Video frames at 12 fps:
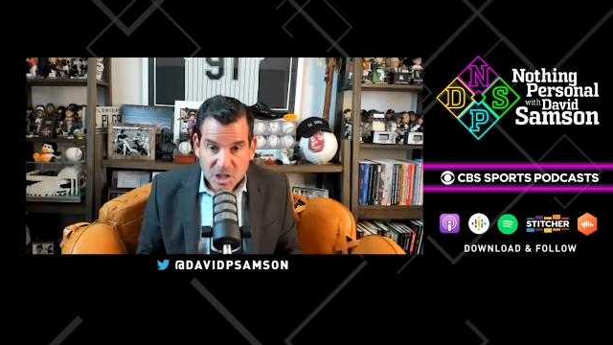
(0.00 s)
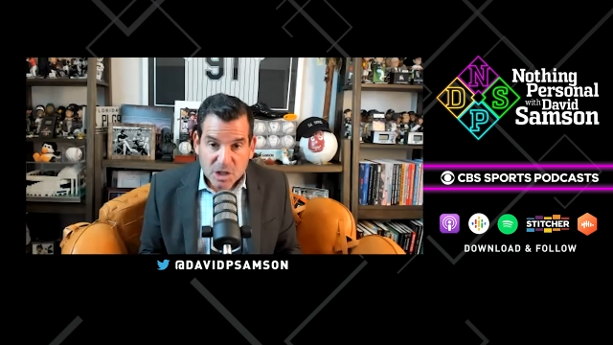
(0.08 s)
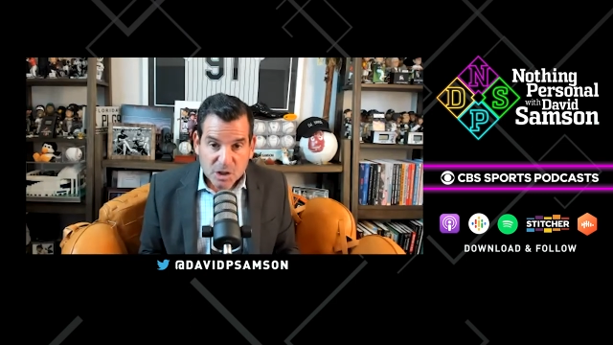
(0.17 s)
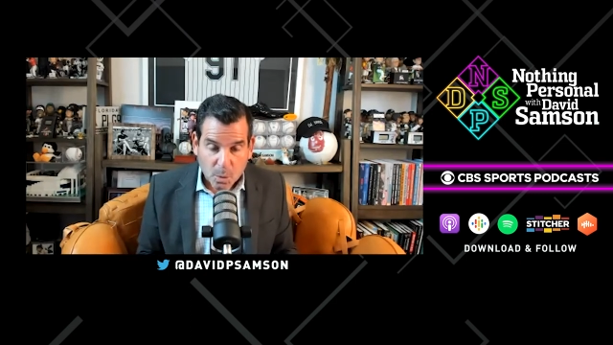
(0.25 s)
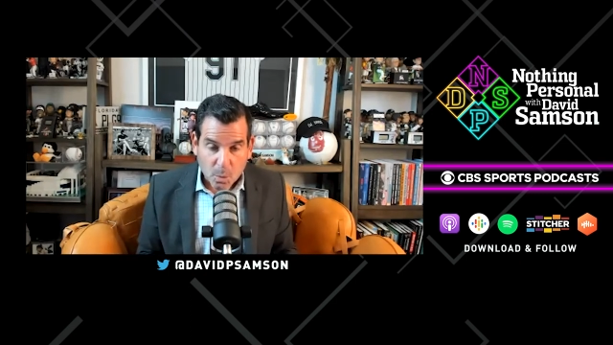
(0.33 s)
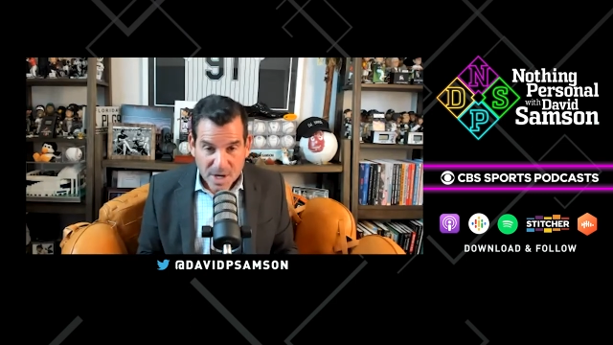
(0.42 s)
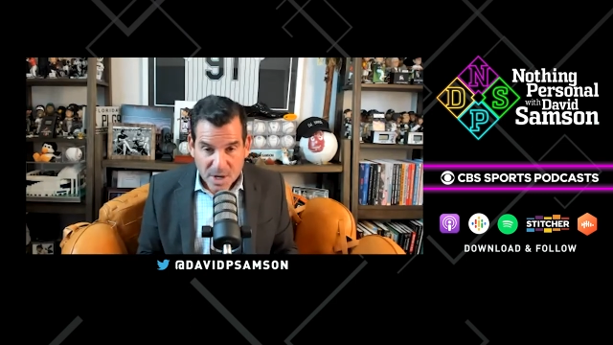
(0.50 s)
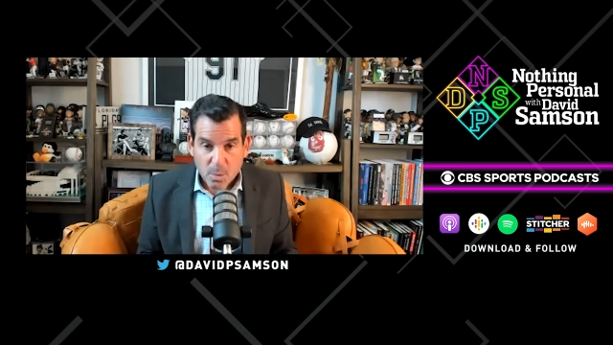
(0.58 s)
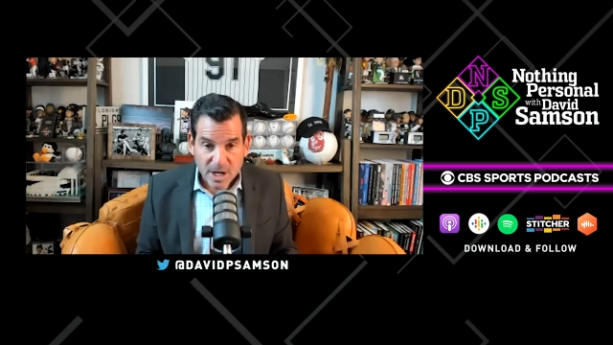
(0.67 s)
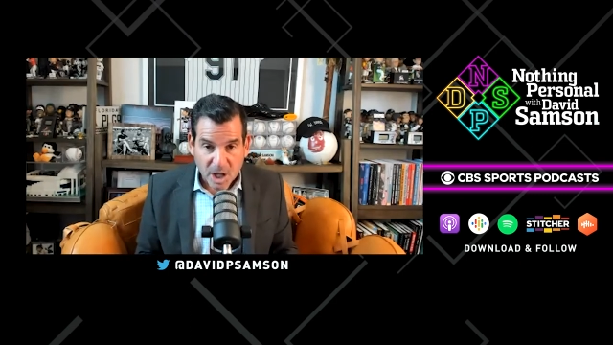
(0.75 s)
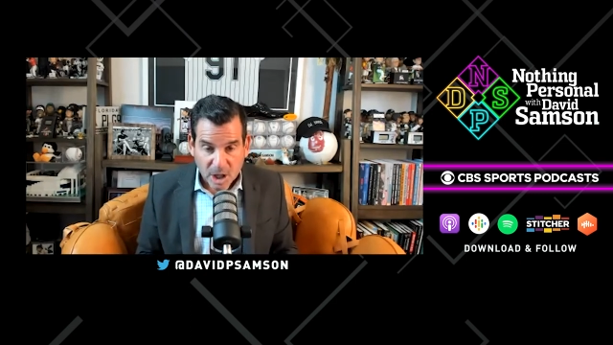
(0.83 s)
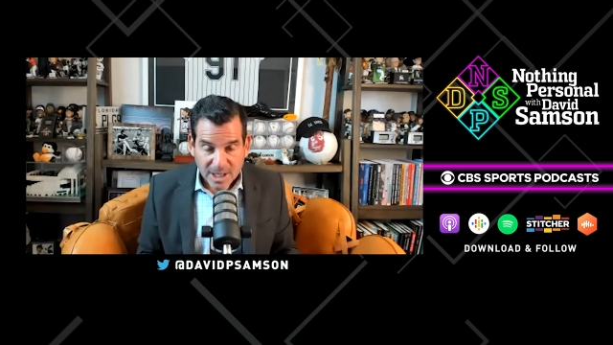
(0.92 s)
So we
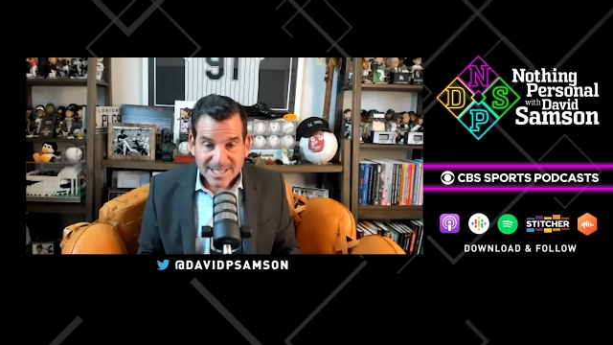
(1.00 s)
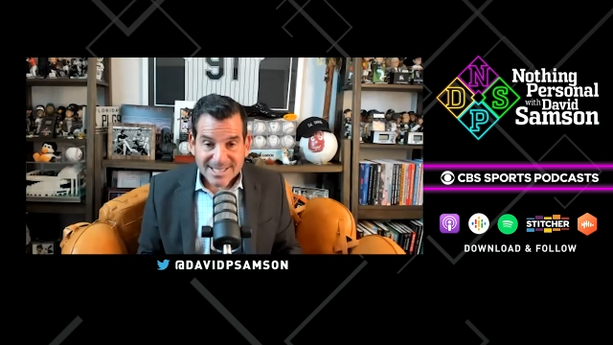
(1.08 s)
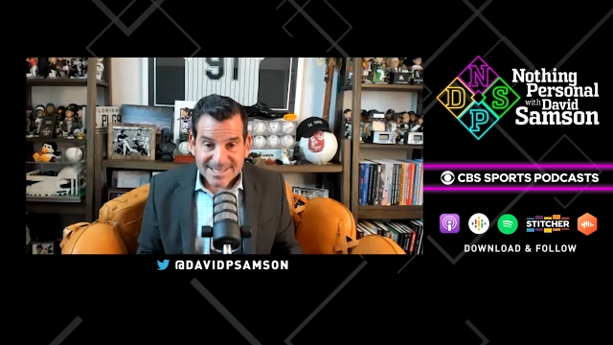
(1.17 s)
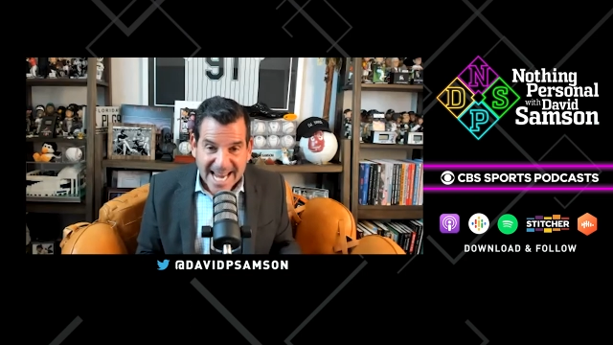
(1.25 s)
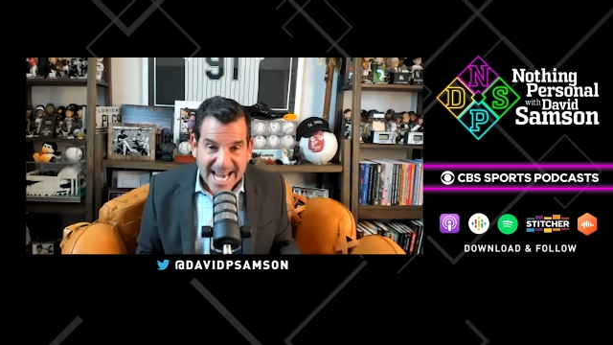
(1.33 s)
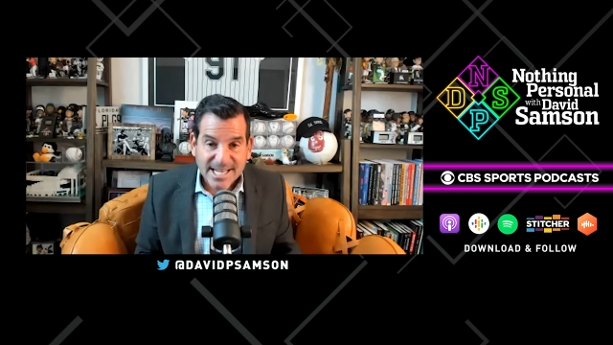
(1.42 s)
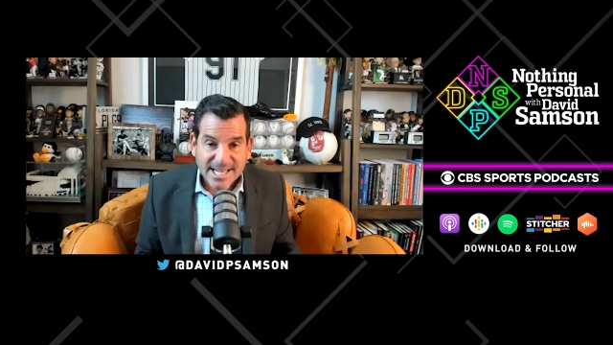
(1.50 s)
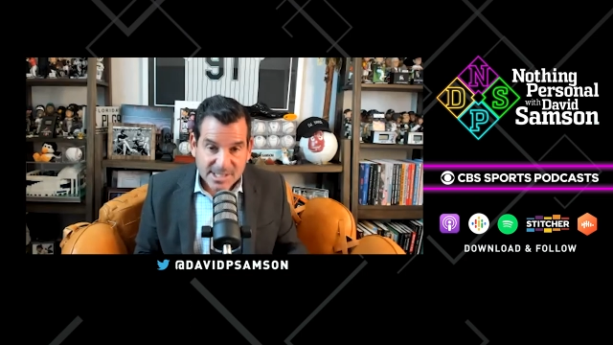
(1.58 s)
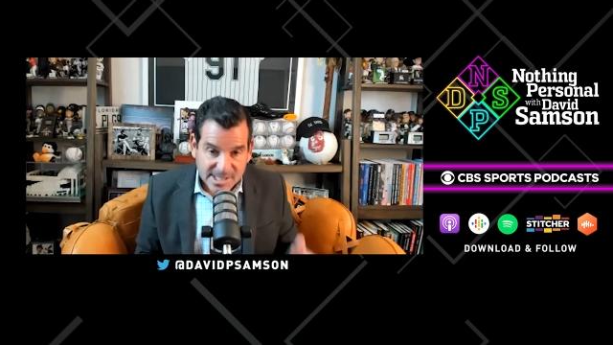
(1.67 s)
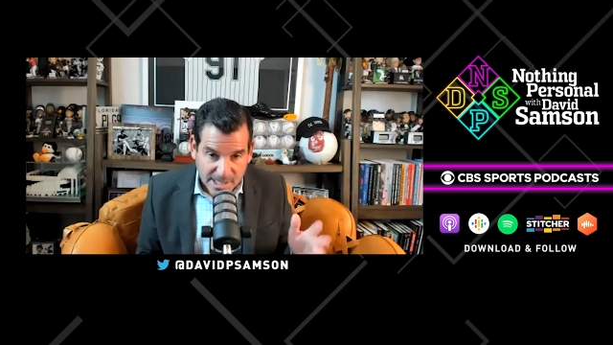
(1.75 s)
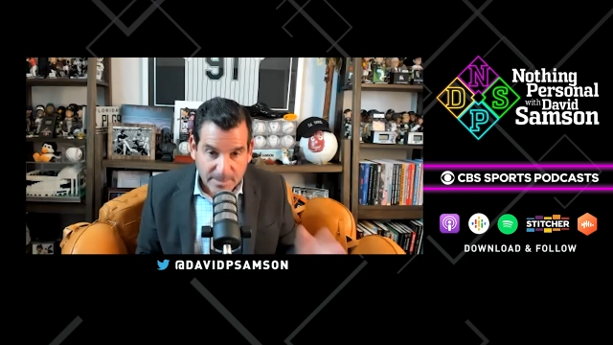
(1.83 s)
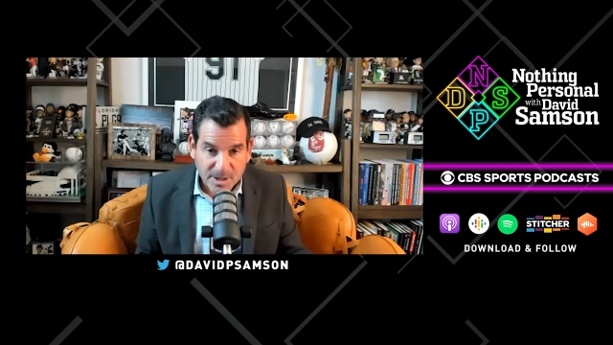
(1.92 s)
will take
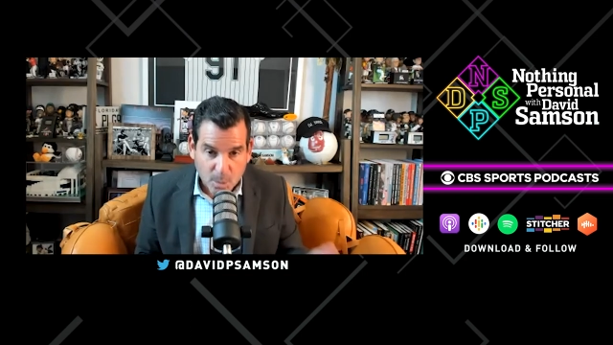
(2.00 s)
some of the